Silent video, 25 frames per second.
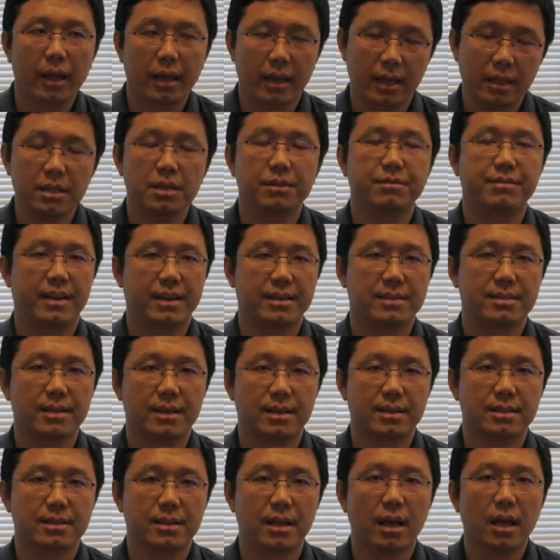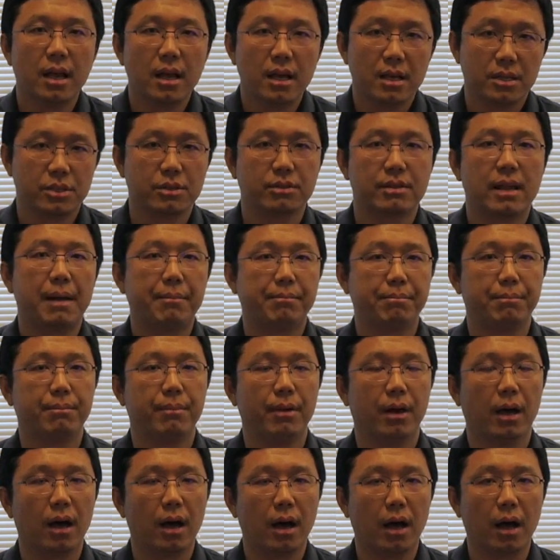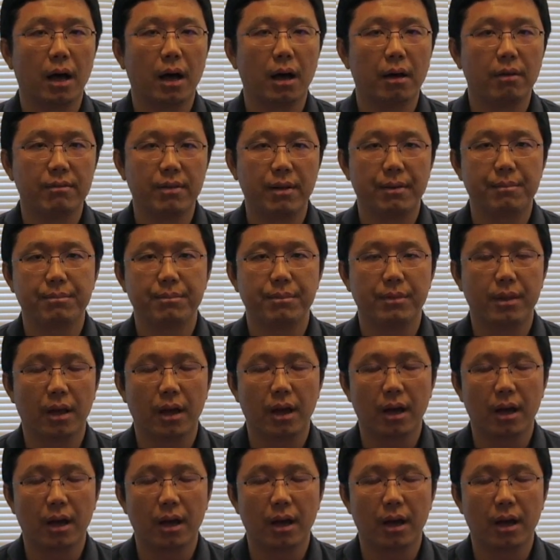interfaces, so that when